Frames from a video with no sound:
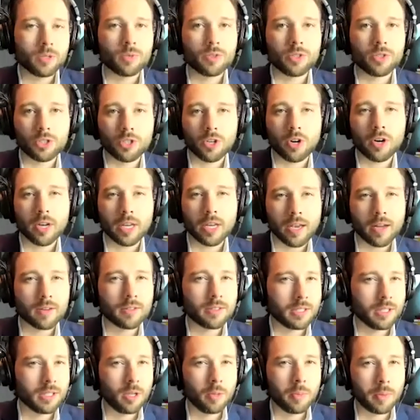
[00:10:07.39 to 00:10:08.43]
When you're starting out, it's
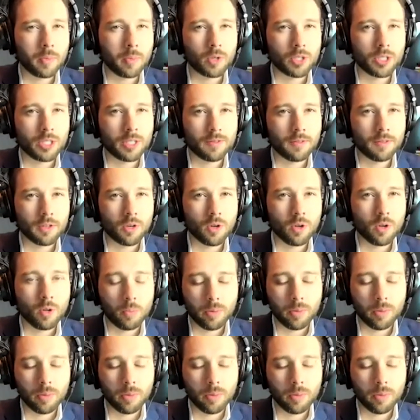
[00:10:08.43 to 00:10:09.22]
a little bit more difficult.